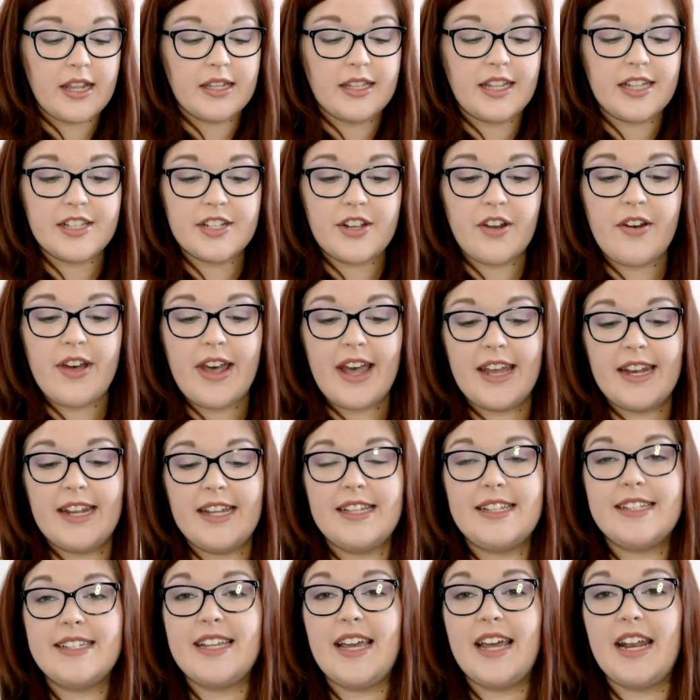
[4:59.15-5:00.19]
let's go ahead
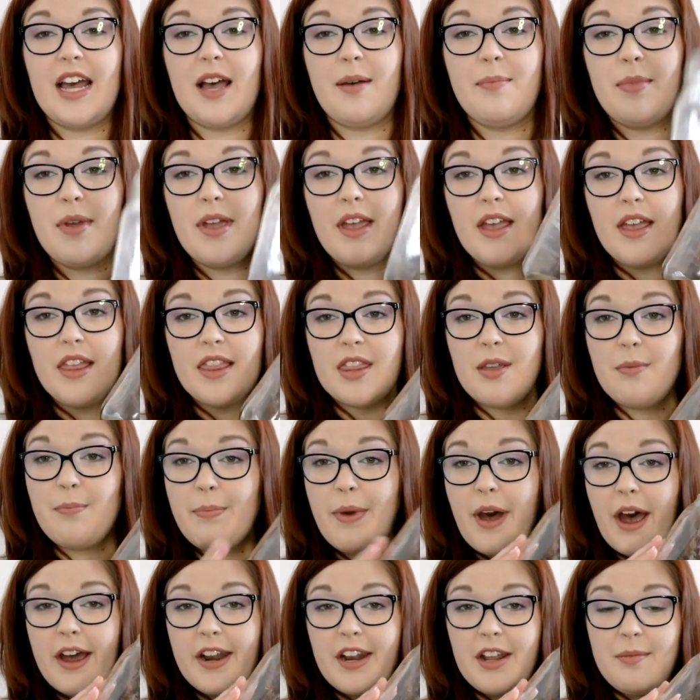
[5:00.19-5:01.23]
and set up the
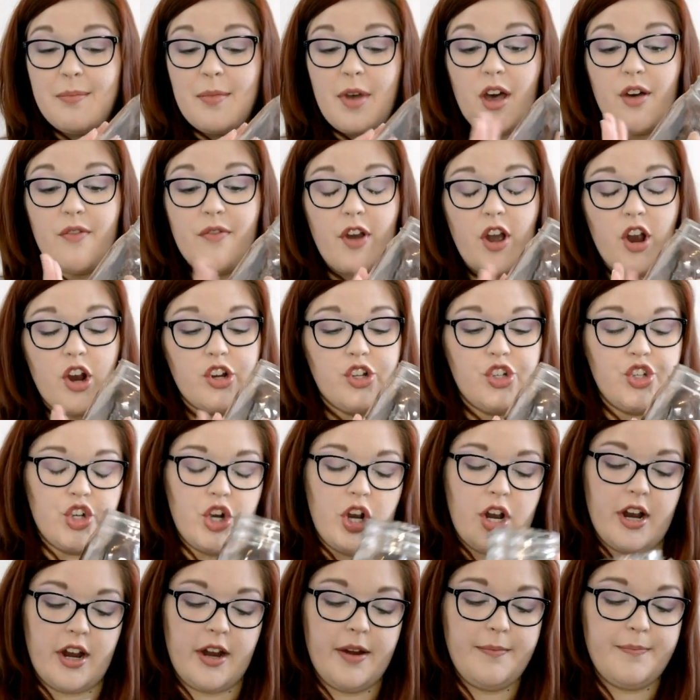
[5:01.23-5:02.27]
bottom of our
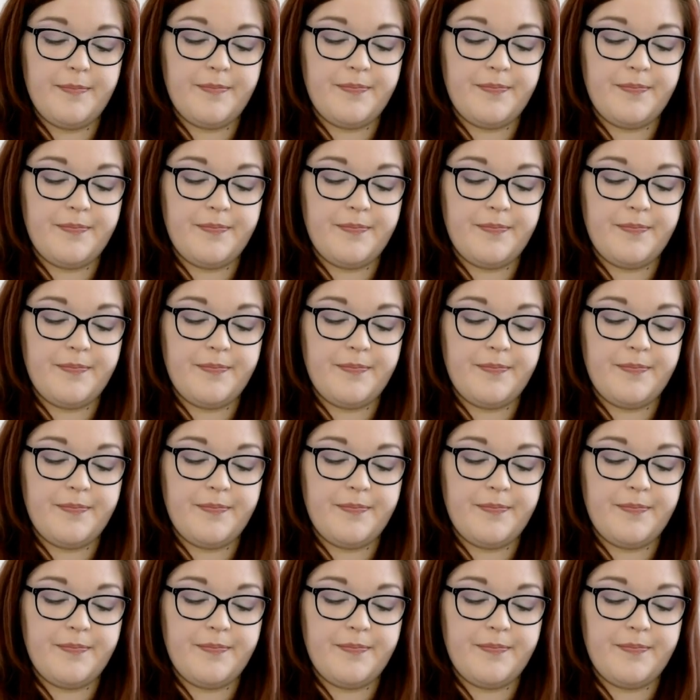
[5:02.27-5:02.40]
jar,